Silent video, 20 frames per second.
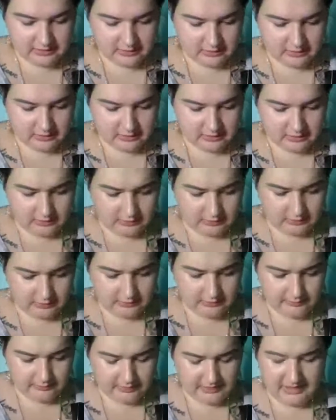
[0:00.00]
Pink
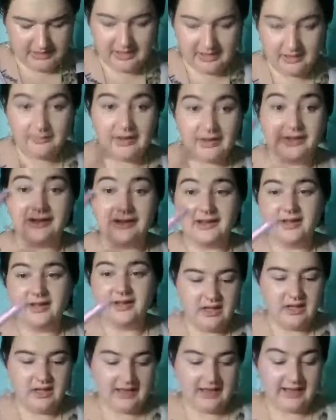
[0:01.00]
Ballerina. It
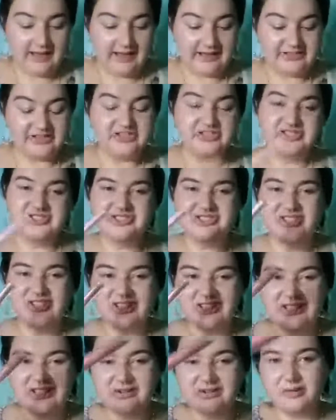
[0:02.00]
has just a little bit
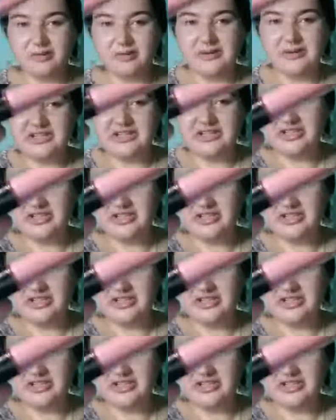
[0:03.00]
of shimmer in